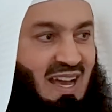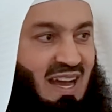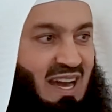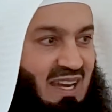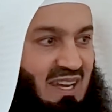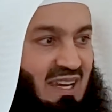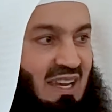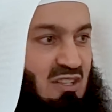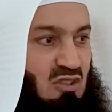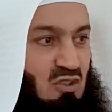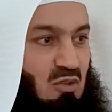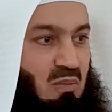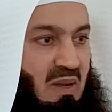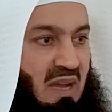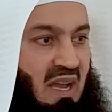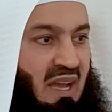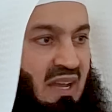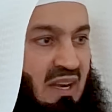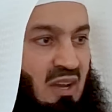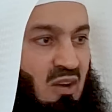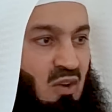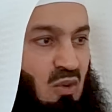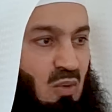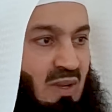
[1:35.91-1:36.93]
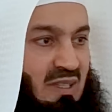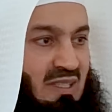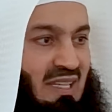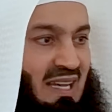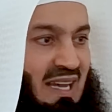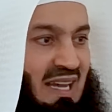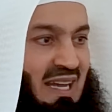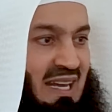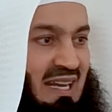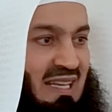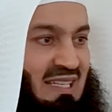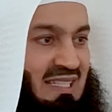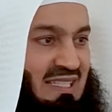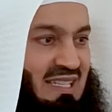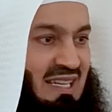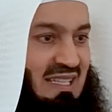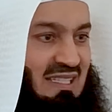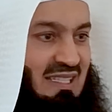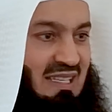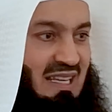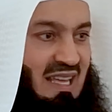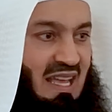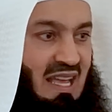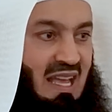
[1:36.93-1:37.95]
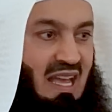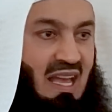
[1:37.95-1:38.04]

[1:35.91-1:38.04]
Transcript: Allah subhanahu wa ta'ala says,